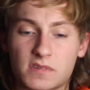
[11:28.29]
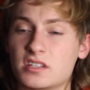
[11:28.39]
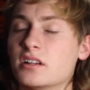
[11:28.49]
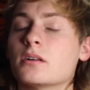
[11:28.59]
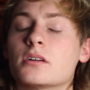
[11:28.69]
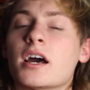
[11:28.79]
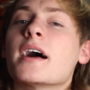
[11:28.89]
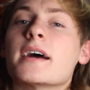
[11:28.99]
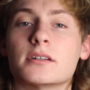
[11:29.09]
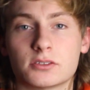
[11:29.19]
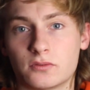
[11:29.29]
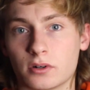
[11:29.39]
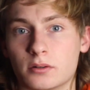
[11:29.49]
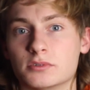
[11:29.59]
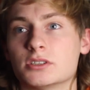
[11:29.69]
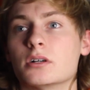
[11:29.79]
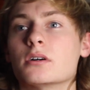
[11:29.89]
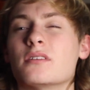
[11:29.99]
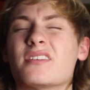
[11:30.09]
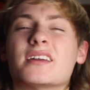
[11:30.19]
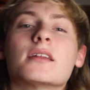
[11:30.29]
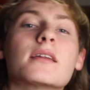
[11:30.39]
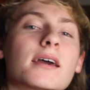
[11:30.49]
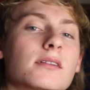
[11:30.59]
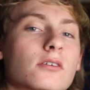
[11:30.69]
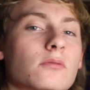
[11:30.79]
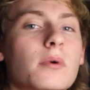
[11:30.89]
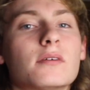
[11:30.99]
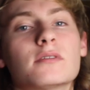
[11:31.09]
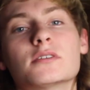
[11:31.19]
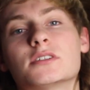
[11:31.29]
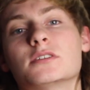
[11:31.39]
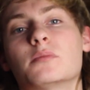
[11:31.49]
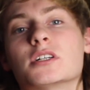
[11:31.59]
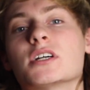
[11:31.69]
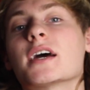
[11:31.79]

little cutouts for them. So if I didn't like those mufflers as much,